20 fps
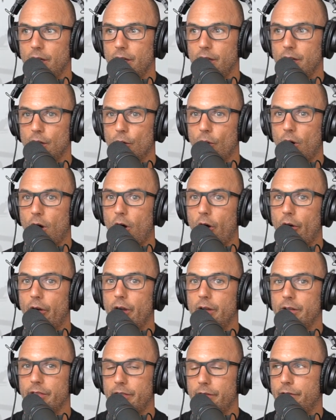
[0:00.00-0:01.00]
you know,
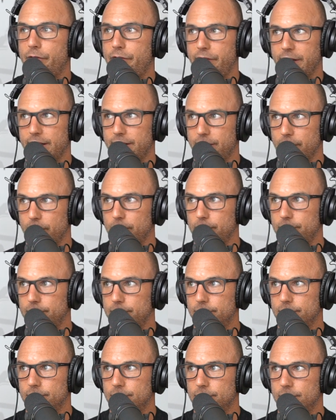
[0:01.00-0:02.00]
aren't the victim,
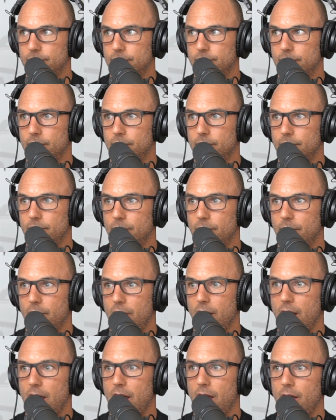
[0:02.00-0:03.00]

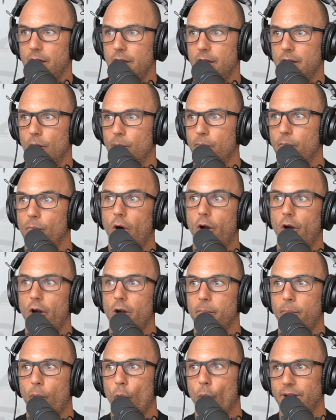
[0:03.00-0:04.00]
you know,
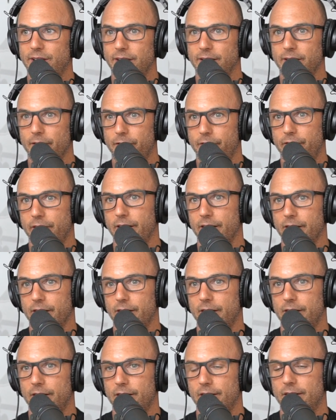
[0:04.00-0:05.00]
aren't pointing the
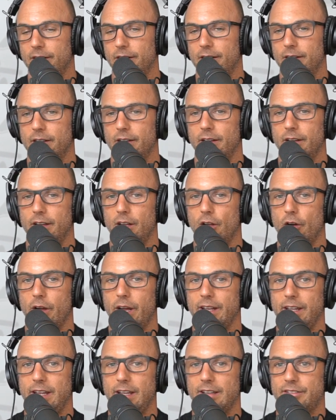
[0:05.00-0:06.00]
finger, you know,
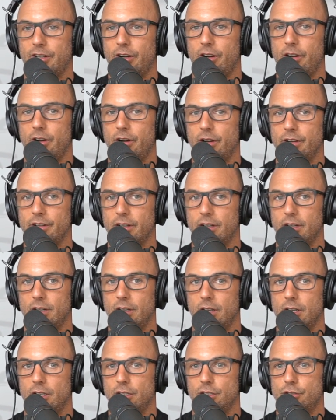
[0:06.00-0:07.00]
and he's turned
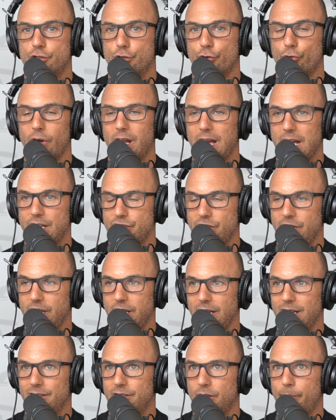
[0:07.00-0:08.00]

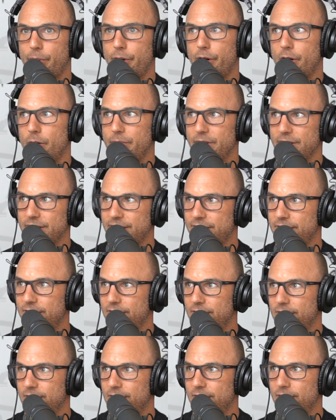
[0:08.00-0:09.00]
tragedy into purpose.
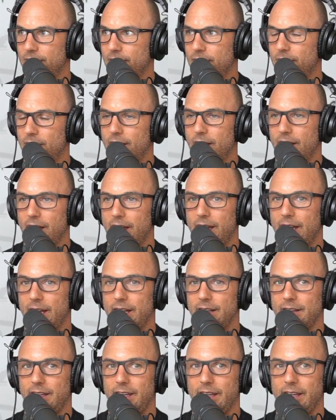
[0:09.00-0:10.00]
Yeah.
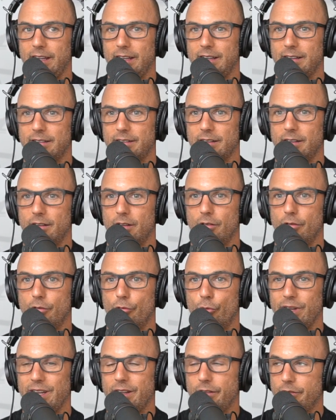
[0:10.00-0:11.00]
And he's
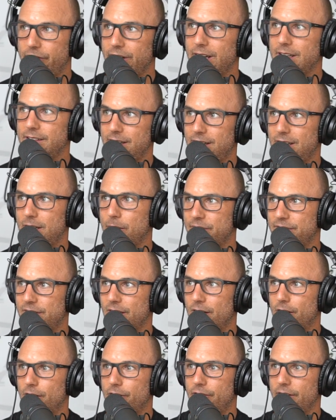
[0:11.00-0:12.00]
reinvented
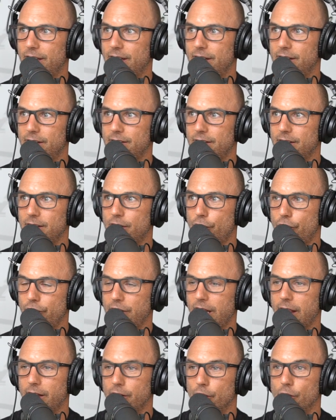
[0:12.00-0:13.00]
himself and
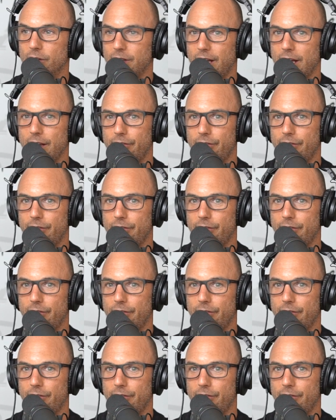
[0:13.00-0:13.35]
created a new life